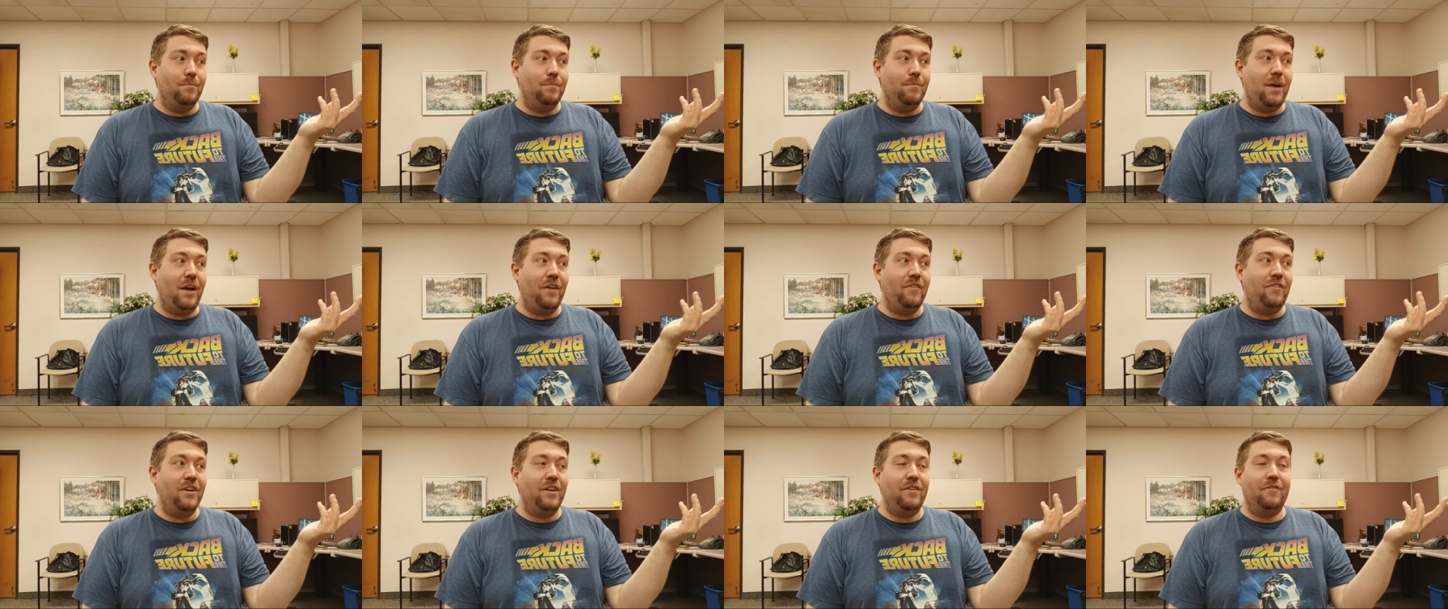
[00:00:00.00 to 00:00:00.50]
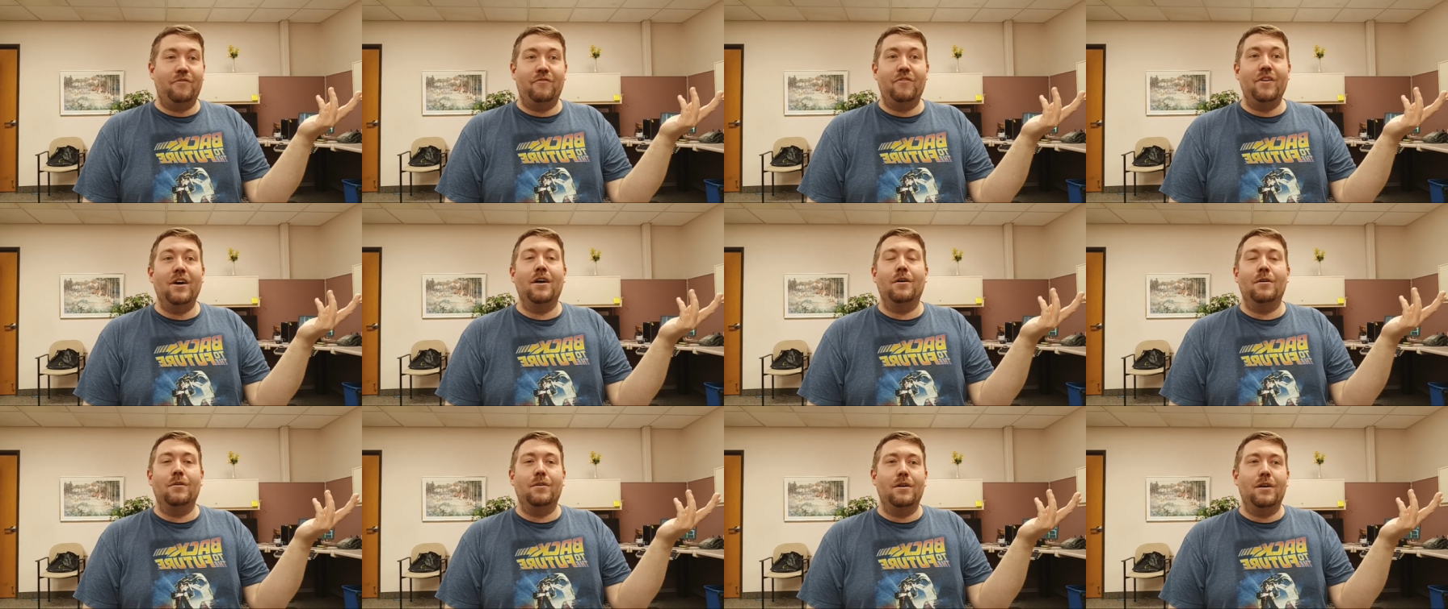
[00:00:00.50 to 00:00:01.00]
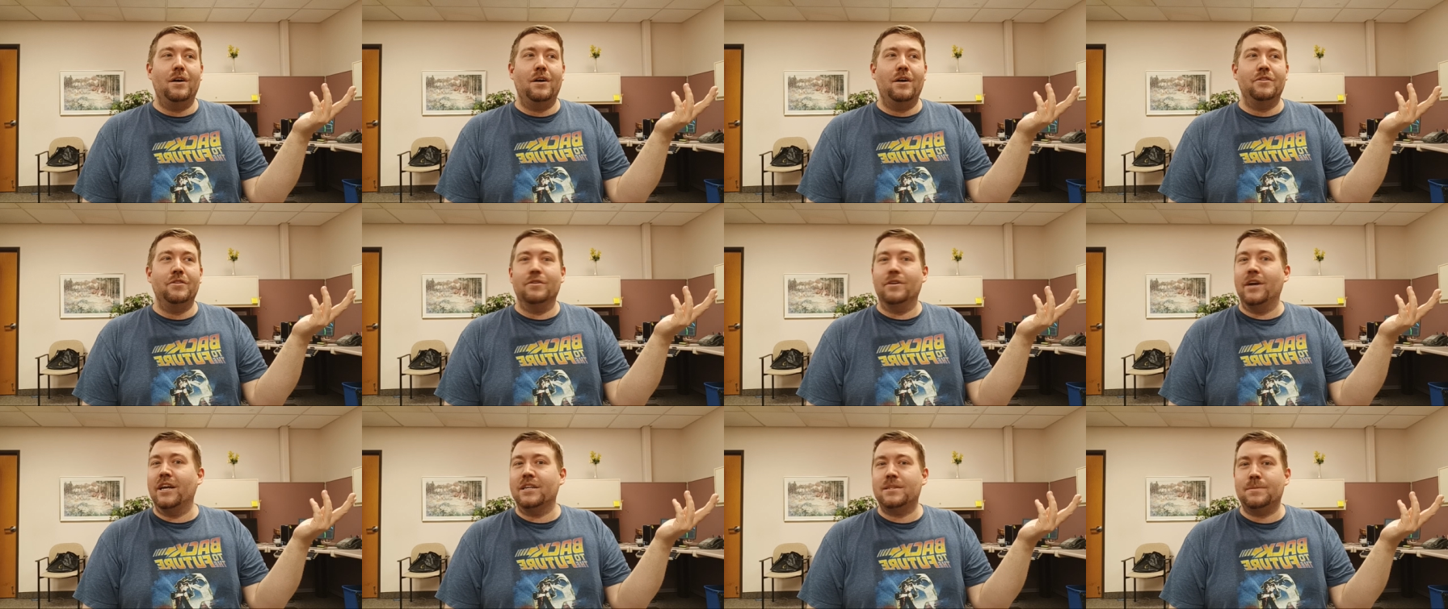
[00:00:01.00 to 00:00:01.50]
I think it fell
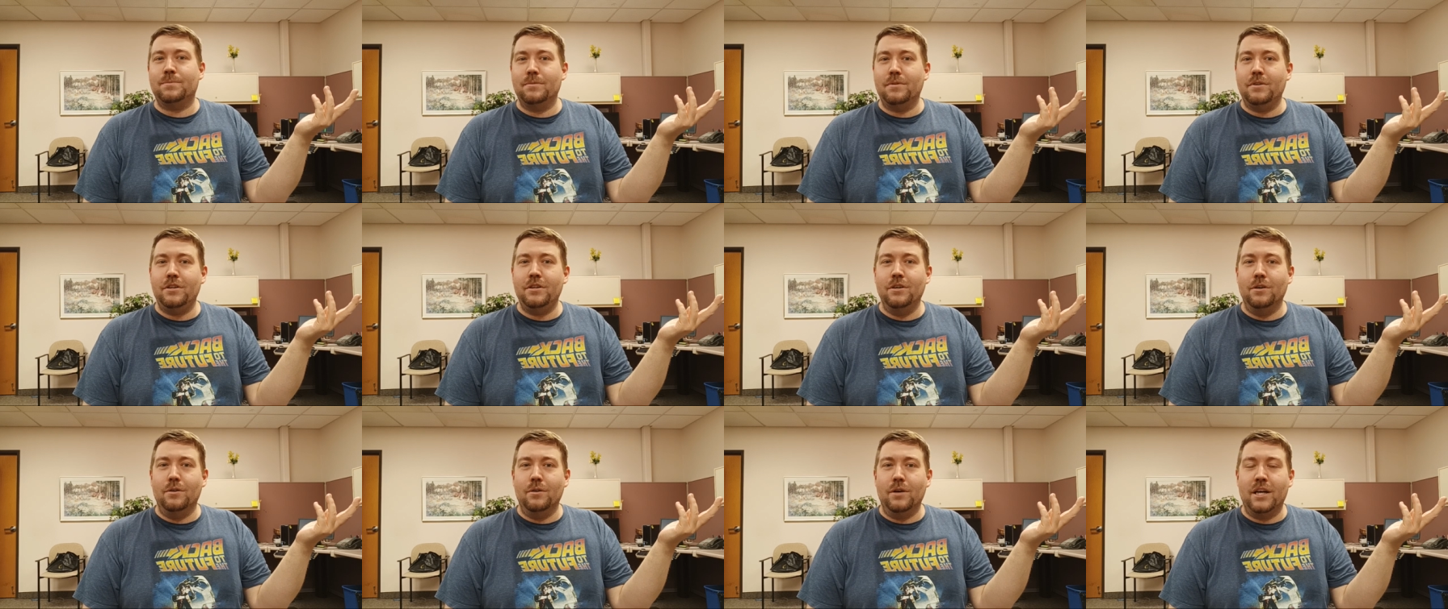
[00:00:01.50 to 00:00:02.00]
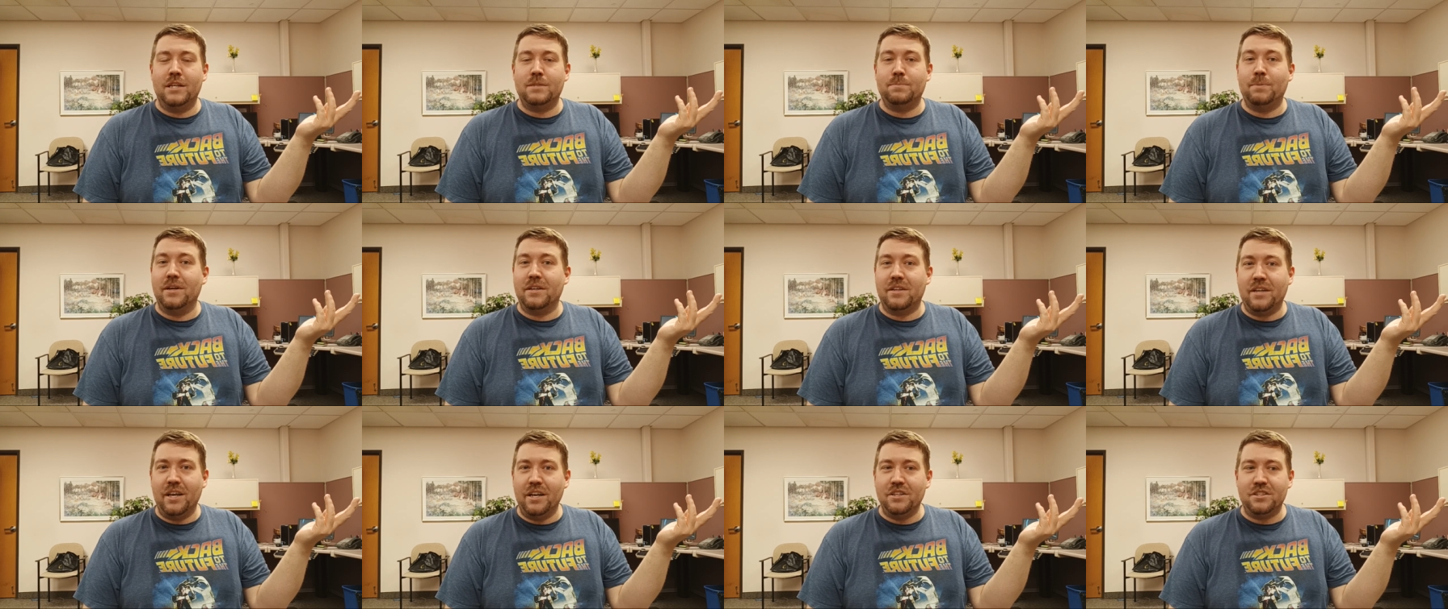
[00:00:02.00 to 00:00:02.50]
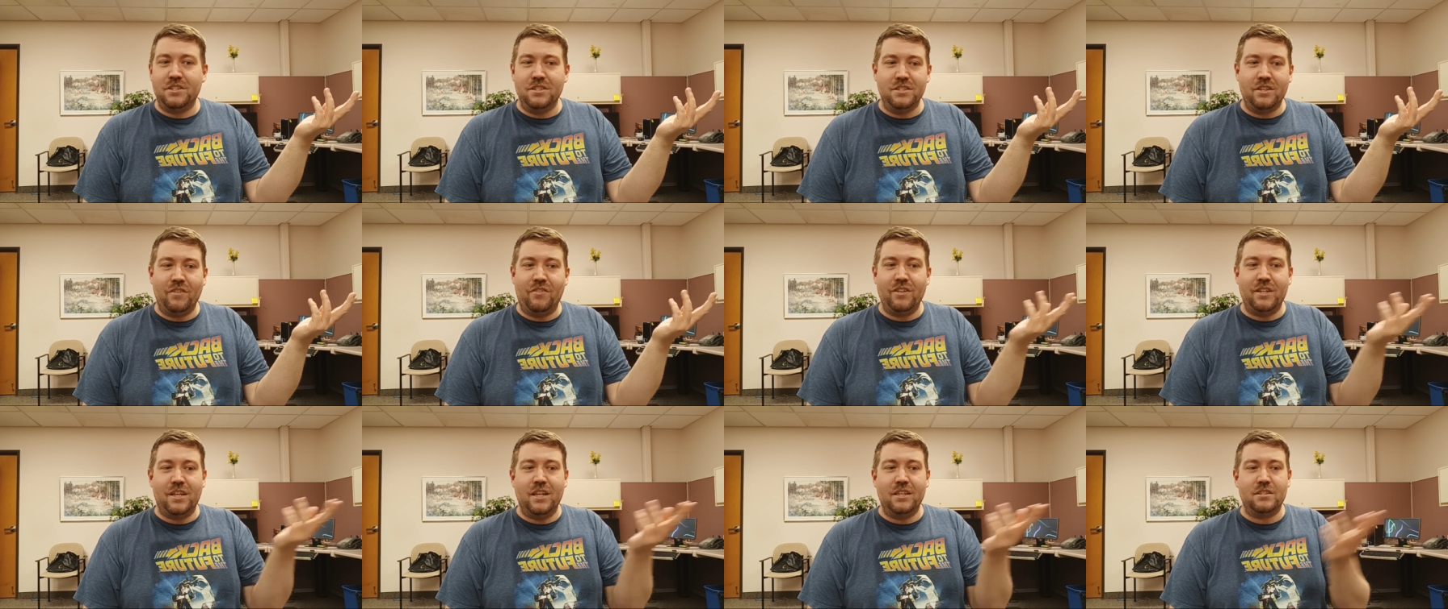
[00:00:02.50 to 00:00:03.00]
under ex, you know expectations. I
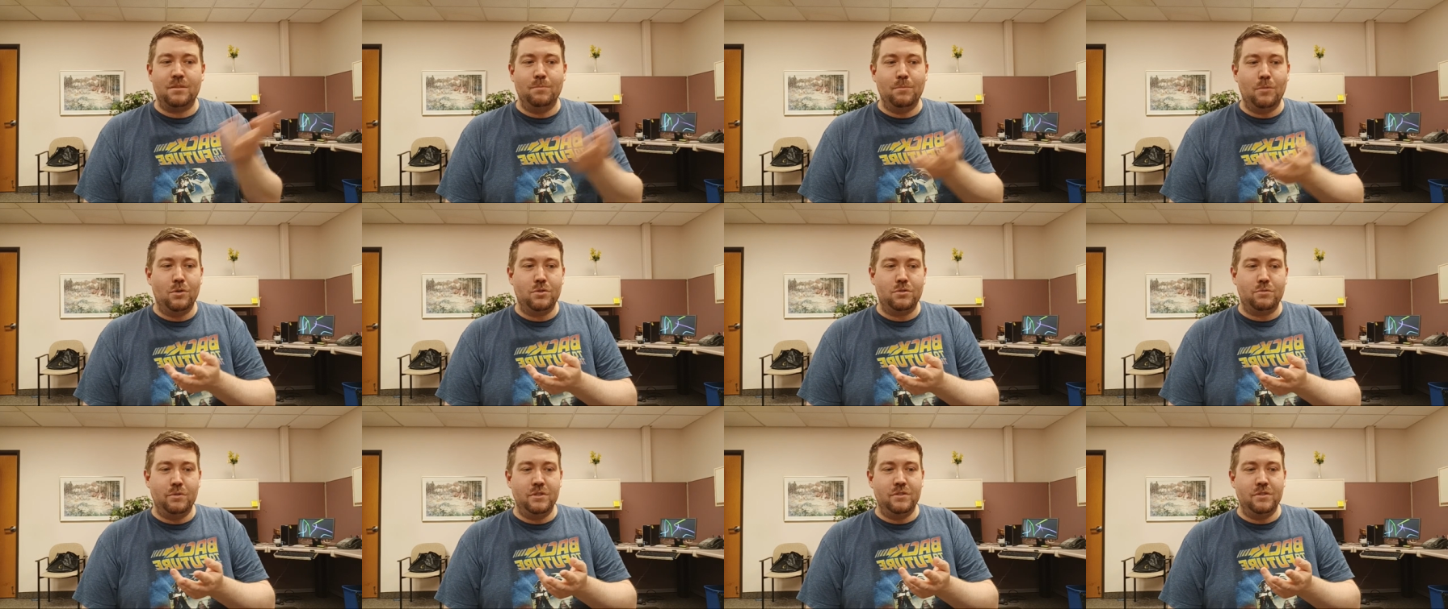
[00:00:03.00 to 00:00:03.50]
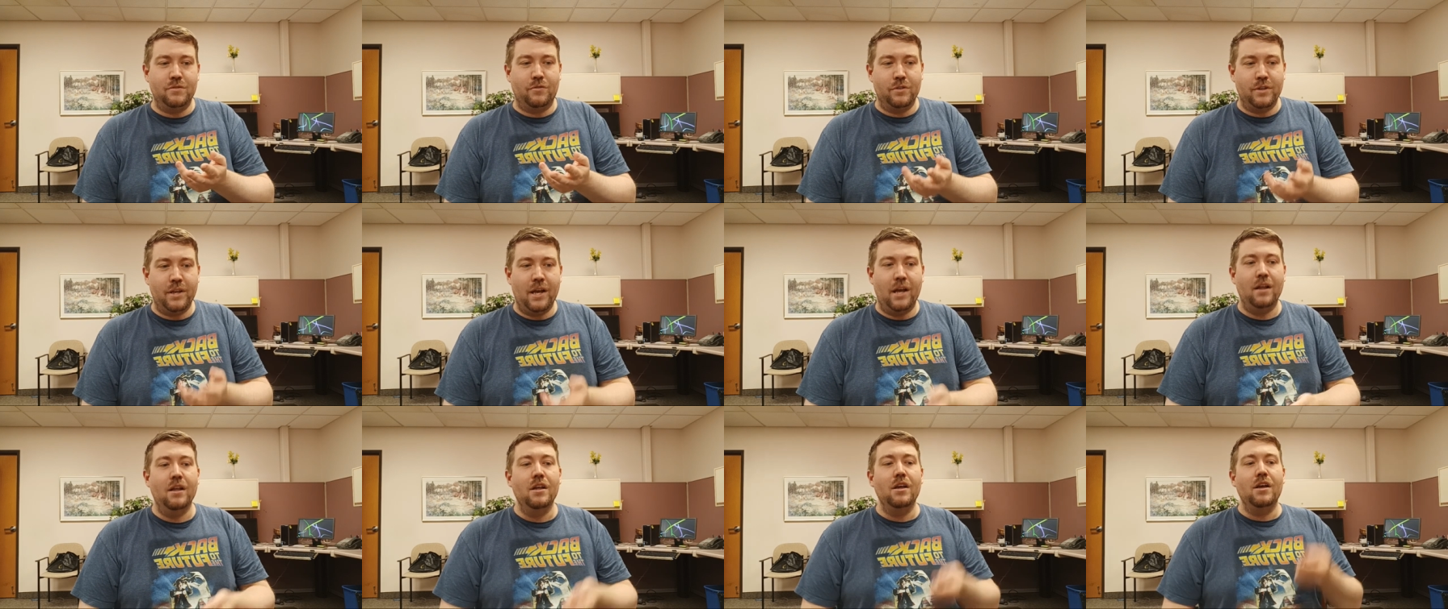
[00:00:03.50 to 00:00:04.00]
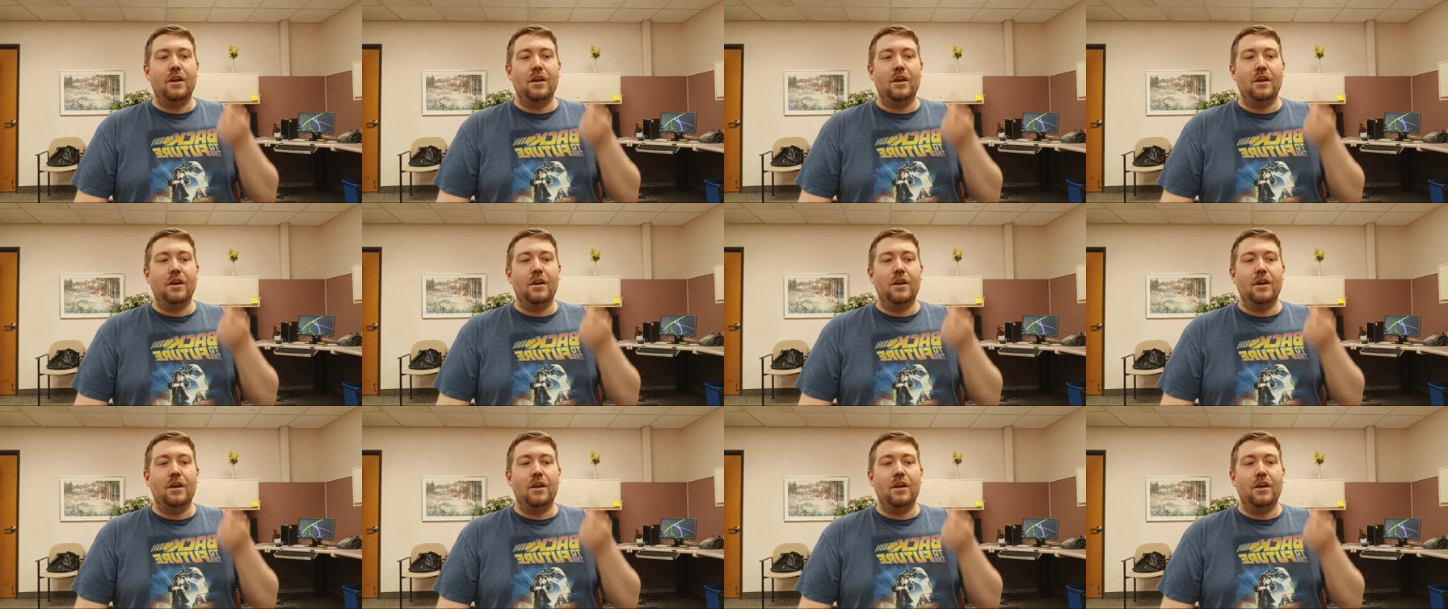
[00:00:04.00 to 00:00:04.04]
think that's the most reason for that.